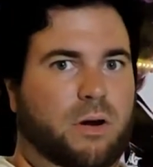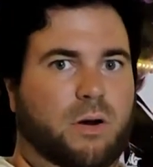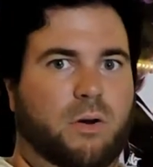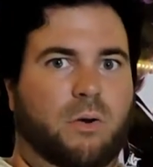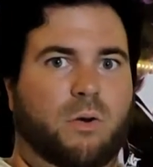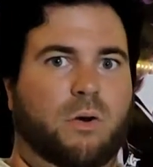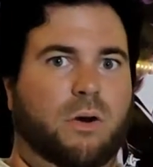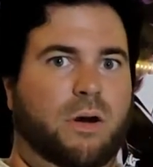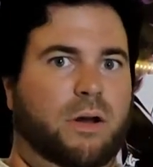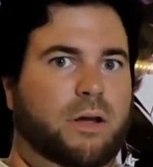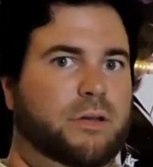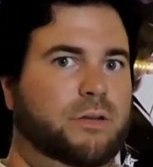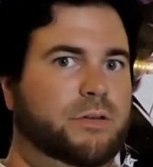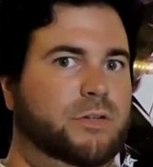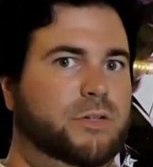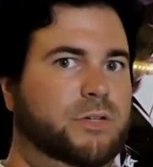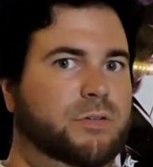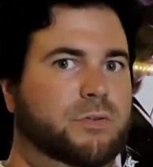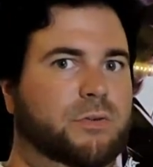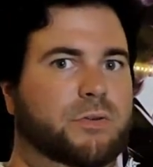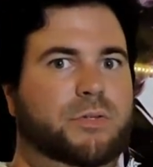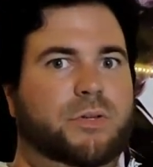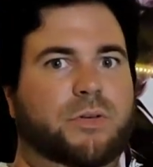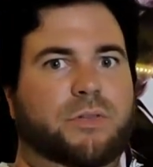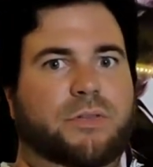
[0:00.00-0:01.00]
Orange,
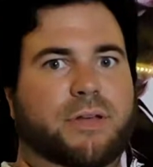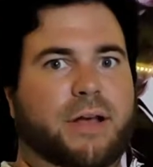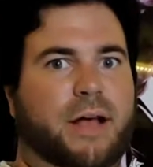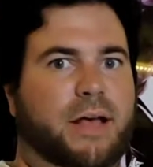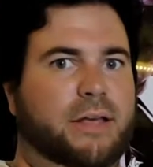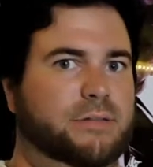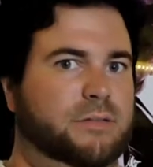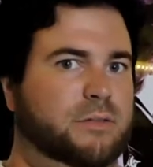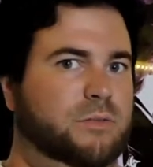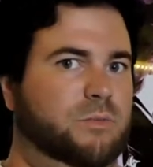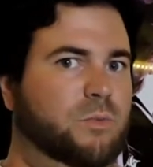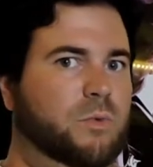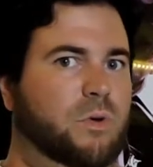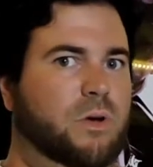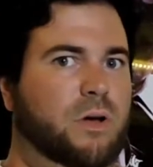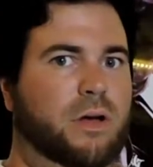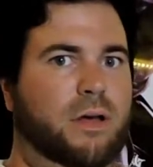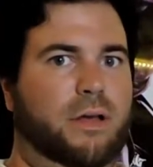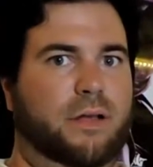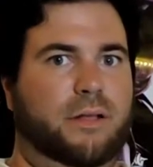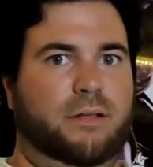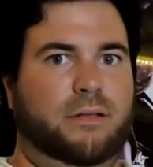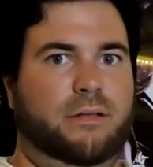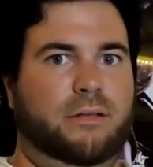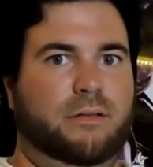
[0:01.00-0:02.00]
through
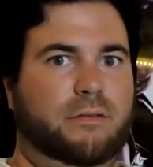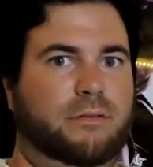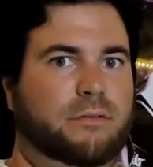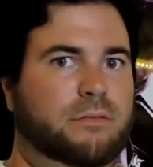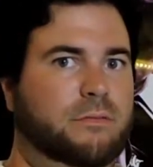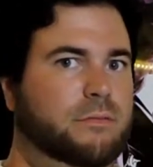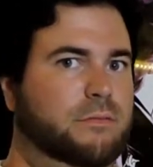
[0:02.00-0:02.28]
2001,